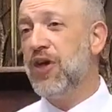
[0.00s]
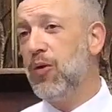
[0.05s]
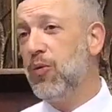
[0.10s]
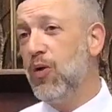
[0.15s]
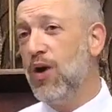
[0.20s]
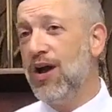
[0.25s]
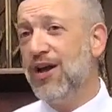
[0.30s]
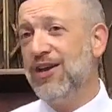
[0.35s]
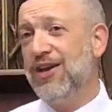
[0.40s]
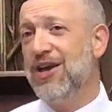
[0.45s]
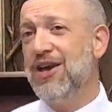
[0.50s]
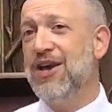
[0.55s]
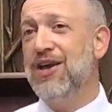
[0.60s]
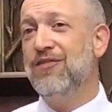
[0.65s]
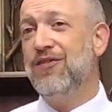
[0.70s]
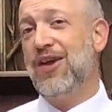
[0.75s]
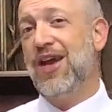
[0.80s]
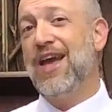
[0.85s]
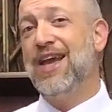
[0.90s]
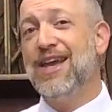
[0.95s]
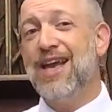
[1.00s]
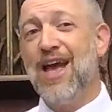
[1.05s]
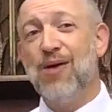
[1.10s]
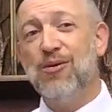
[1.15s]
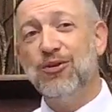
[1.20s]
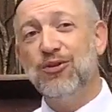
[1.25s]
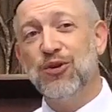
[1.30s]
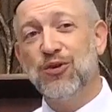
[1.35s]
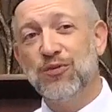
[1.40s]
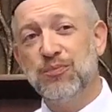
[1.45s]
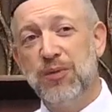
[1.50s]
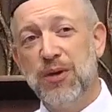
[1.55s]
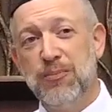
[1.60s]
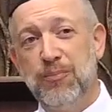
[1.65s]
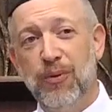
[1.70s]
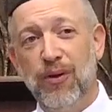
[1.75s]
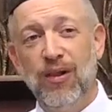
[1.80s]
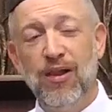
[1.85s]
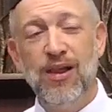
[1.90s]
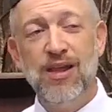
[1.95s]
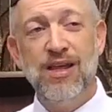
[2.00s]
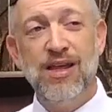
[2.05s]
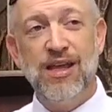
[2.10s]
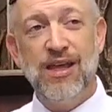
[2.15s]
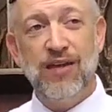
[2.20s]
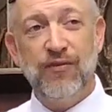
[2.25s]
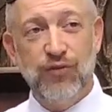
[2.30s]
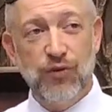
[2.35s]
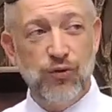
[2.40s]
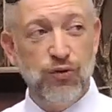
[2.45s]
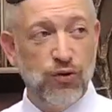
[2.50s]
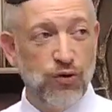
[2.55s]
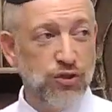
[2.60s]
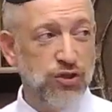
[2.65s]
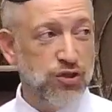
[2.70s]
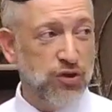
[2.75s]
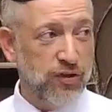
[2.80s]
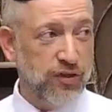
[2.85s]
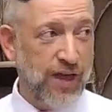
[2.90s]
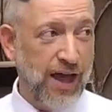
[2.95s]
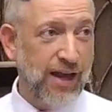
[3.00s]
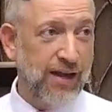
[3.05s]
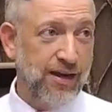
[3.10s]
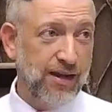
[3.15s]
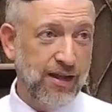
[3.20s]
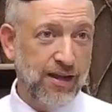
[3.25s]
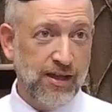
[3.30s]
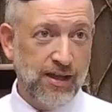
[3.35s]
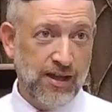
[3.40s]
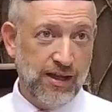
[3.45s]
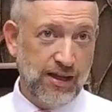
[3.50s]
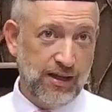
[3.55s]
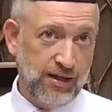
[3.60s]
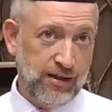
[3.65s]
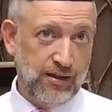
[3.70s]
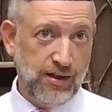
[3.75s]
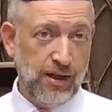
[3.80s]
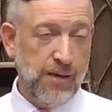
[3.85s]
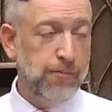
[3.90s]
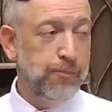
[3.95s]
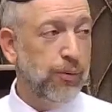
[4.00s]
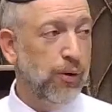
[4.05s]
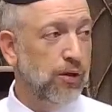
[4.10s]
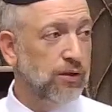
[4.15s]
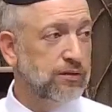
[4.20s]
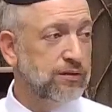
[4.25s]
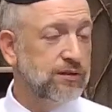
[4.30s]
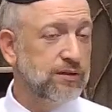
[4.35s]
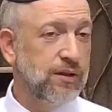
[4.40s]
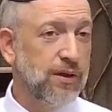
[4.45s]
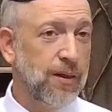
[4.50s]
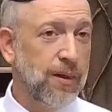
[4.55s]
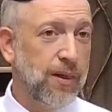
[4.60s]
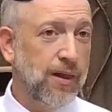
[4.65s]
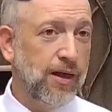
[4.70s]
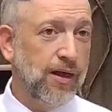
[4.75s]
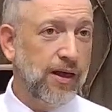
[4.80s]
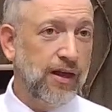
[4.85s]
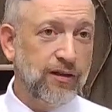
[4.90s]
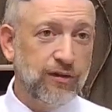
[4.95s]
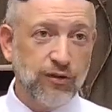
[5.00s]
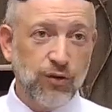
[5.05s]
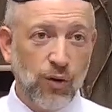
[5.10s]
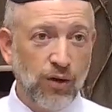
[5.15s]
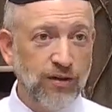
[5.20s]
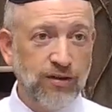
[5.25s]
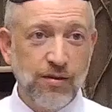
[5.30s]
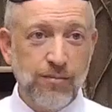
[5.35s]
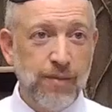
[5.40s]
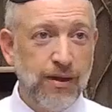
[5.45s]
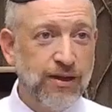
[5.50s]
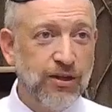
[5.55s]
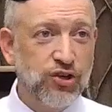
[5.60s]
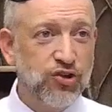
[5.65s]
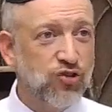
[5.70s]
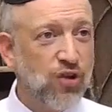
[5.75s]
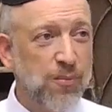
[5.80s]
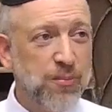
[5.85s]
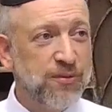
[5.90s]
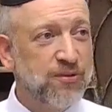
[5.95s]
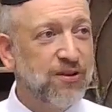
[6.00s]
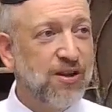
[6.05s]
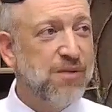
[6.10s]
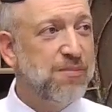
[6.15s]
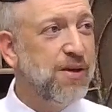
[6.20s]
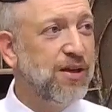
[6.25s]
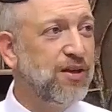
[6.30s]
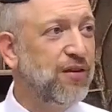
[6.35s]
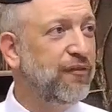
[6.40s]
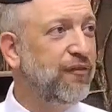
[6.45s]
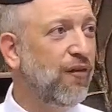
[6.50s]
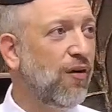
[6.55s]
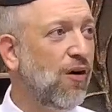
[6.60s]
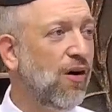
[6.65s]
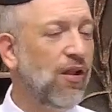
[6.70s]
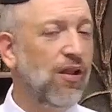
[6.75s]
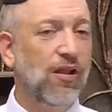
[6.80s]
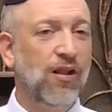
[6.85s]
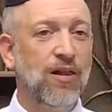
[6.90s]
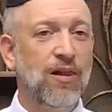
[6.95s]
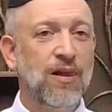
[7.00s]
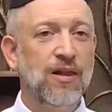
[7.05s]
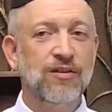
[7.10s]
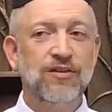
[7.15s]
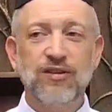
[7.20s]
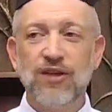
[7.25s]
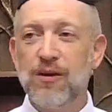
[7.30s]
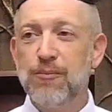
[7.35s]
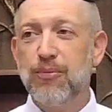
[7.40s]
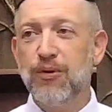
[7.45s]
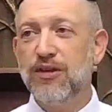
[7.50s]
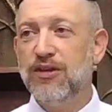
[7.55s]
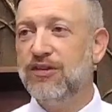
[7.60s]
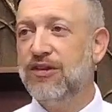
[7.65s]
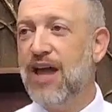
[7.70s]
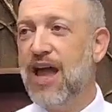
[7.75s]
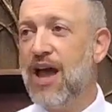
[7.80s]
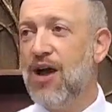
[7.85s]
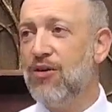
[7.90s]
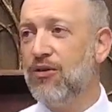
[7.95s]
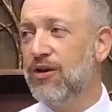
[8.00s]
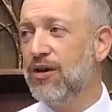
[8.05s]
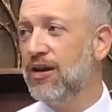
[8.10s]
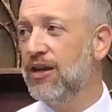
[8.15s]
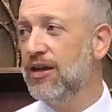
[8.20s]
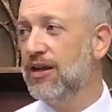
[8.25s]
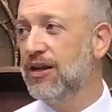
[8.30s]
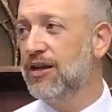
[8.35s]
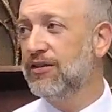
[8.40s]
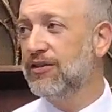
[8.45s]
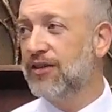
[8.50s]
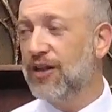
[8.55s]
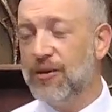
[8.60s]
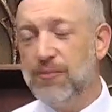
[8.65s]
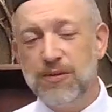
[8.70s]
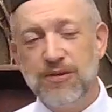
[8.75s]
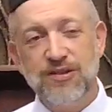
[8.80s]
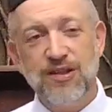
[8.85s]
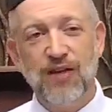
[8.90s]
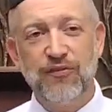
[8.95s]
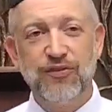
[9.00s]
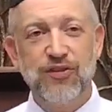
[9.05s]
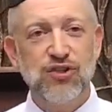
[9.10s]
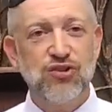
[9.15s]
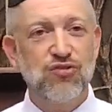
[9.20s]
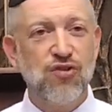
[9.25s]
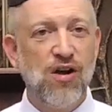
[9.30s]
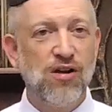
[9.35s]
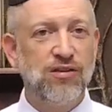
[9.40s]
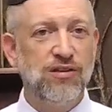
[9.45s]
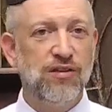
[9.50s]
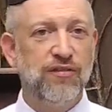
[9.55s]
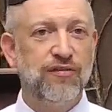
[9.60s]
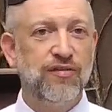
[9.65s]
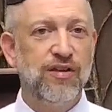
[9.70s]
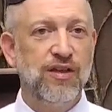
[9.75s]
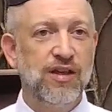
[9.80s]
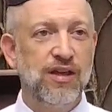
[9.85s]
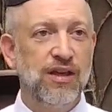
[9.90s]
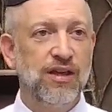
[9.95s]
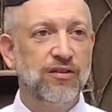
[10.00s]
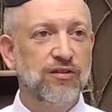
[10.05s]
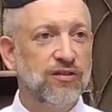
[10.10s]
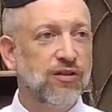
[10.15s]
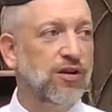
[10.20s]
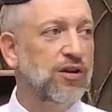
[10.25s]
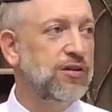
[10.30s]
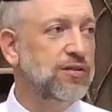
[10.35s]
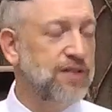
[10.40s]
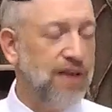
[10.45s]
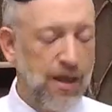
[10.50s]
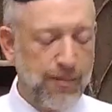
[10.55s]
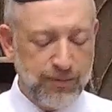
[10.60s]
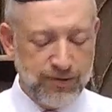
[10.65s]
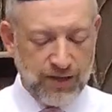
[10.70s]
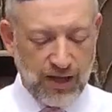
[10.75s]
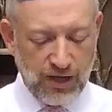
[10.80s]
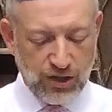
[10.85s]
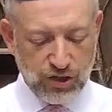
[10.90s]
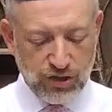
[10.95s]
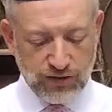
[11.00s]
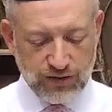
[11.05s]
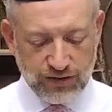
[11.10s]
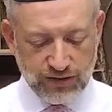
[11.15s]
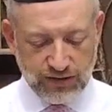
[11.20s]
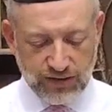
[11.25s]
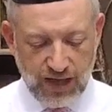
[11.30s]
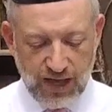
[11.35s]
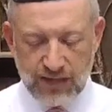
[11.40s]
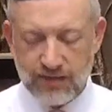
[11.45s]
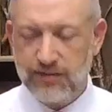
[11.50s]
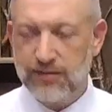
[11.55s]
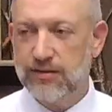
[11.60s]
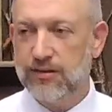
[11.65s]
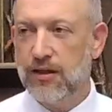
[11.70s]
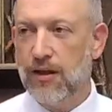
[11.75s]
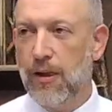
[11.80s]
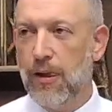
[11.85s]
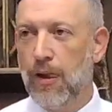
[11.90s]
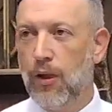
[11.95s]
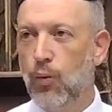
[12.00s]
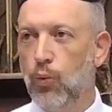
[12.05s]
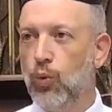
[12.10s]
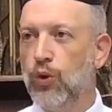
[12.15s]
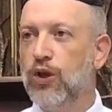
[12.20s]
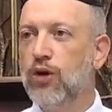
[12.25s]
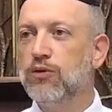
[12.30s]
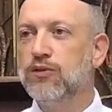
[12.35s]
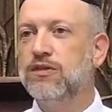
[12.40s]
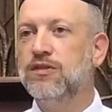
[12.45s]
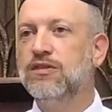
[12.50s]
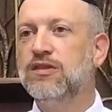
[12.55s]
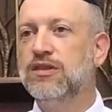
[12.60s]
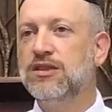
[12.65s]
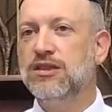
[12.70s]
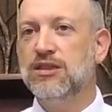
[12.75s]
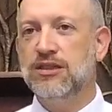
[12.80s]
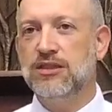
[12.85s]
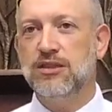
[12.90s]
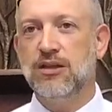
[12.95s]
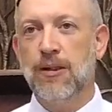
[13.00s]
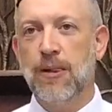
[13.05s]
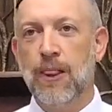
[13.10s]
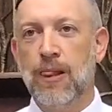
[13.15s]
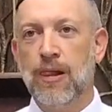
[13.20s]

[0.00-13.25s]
that way, if you hang out with those people, if you nurture that impulse, it's going to make you trip. It's going to make you fall. It's going to bring you down. It's going to be self-destructive. It's going to sabotage your success. We don't see it.